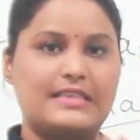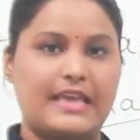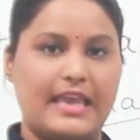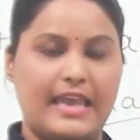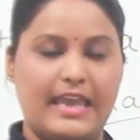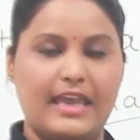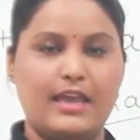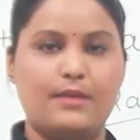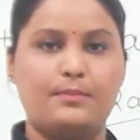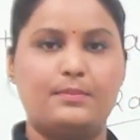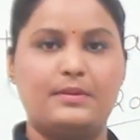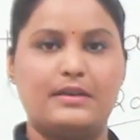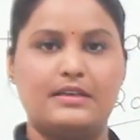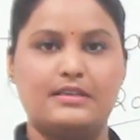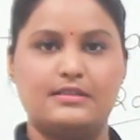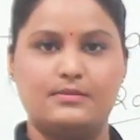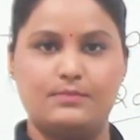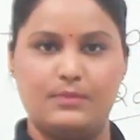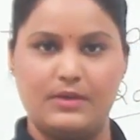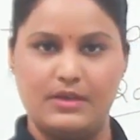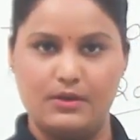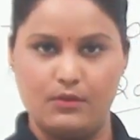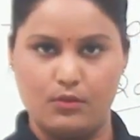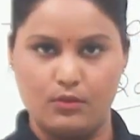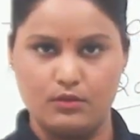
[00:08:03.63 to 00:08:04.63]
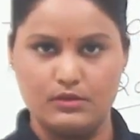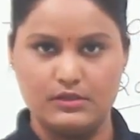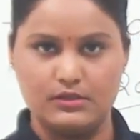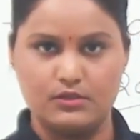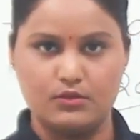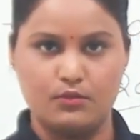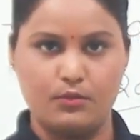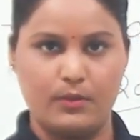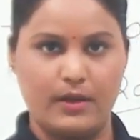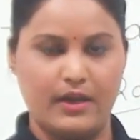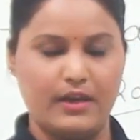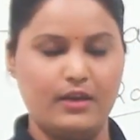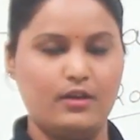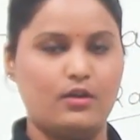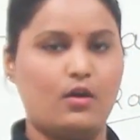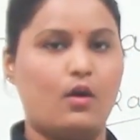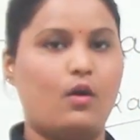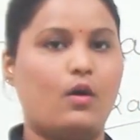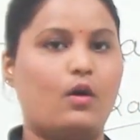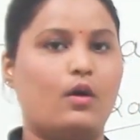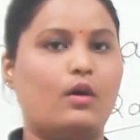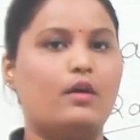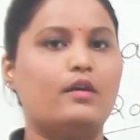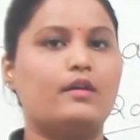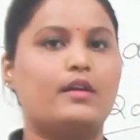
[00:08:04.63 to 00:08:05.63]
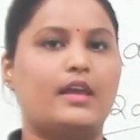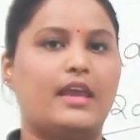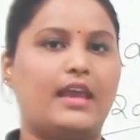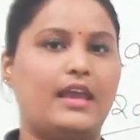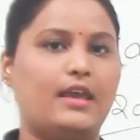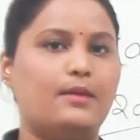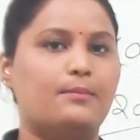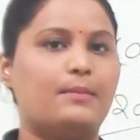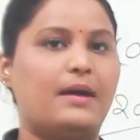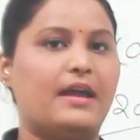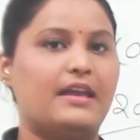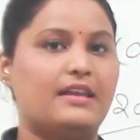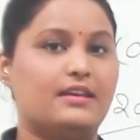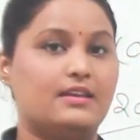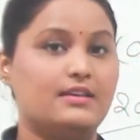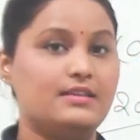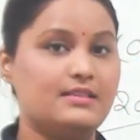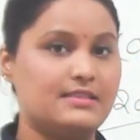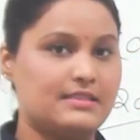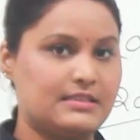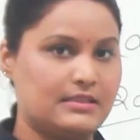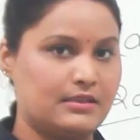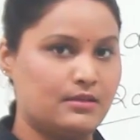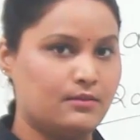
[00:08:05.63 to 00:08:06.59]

a plus b whole square or a minus